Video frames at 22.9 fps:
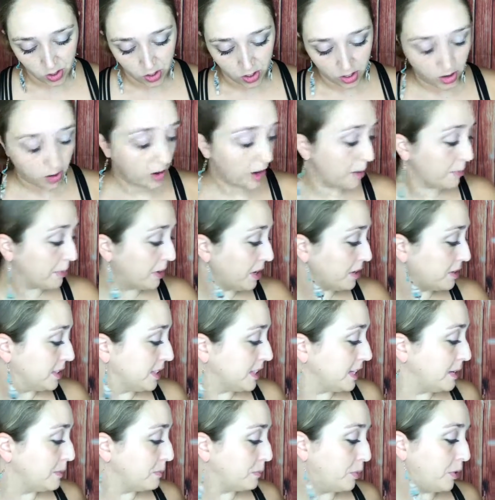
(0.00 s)
You know what, I'm going to go
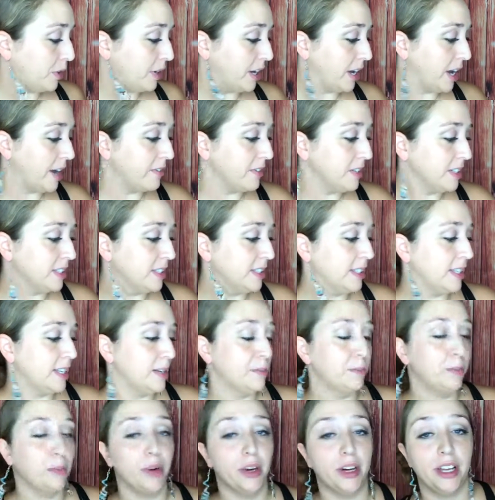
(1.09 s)
Sittin' Pretty. I haven't done
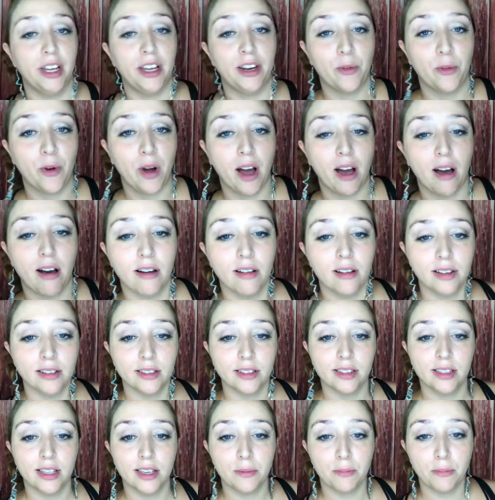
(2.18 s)
Sittin' Pretty in a while,
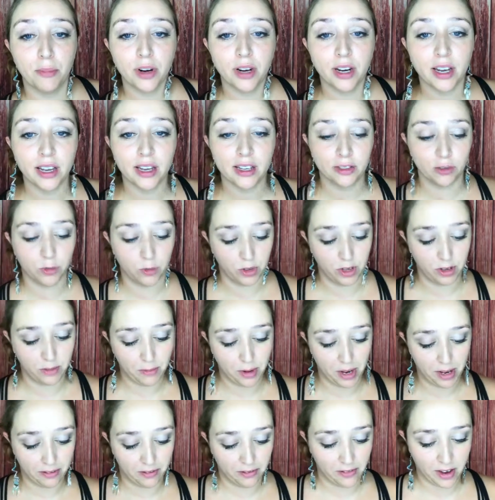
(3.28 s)
and Sittin' Pretty is one of
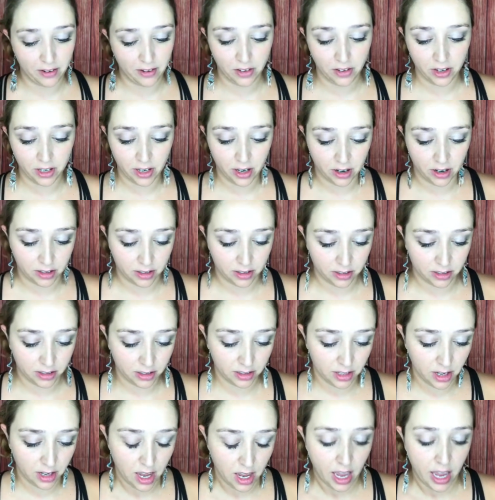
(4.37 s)
my favorite colors.
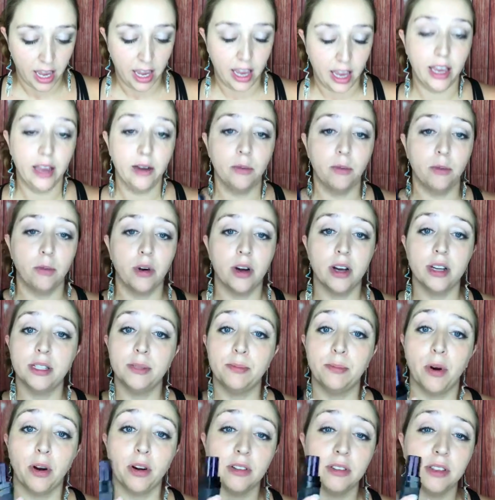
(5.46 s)
It
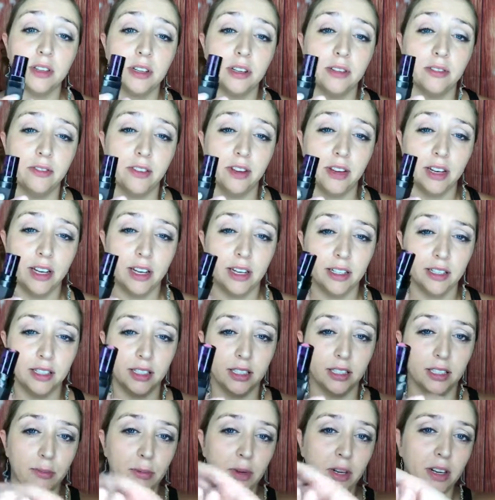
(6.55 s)
was part of the Defend
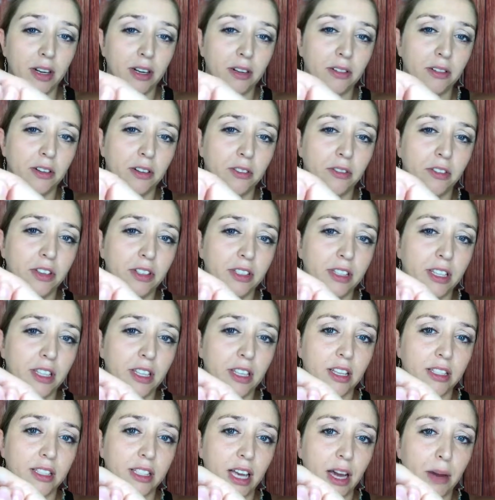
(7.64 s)
Innocence fun. I don't know if you can see
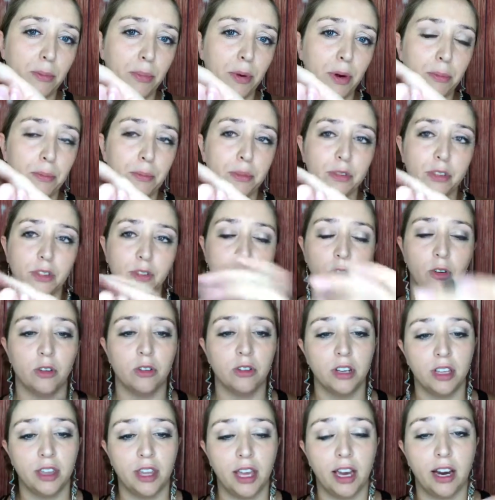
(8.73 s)
that it's got purple
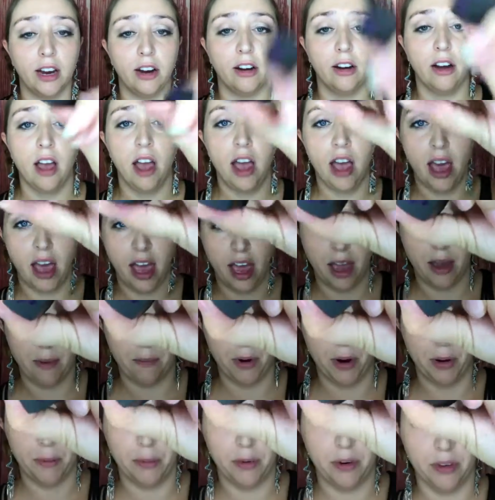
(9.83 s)
scrolling there and
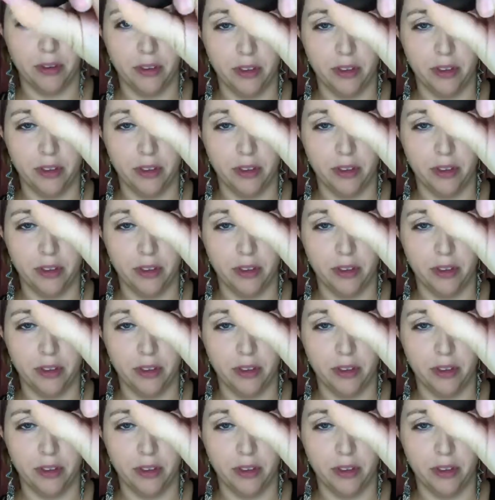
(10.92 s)
purple